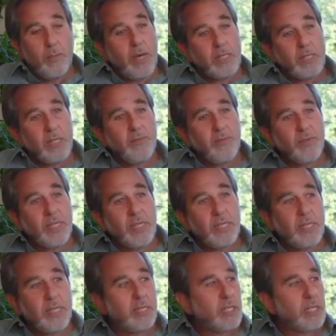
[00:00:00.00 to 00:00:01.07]
Positive
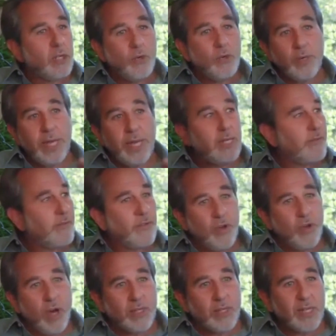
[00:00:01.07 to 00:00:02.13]
thinking is a creative
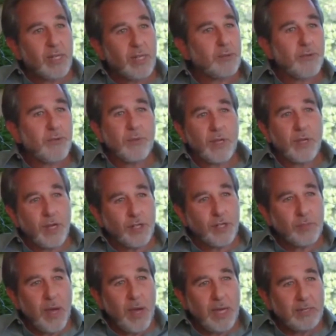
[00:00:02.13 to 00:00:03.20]
thought that comes from the
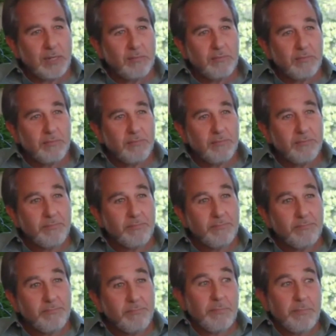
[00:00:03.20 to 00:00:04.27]
conscious mind.
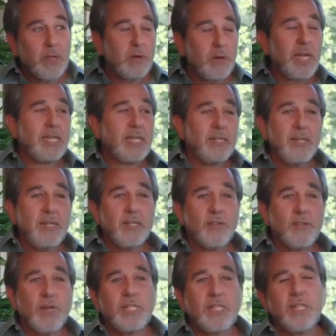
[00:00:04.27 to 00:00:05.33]
Okay,
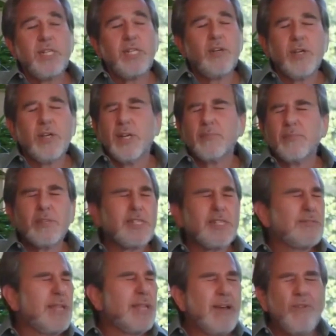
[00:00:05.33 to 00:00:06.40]
so I sit here and I'm
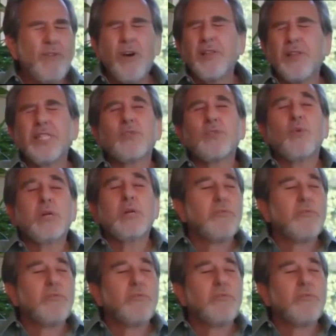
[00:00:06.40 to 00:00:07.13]
going to have all these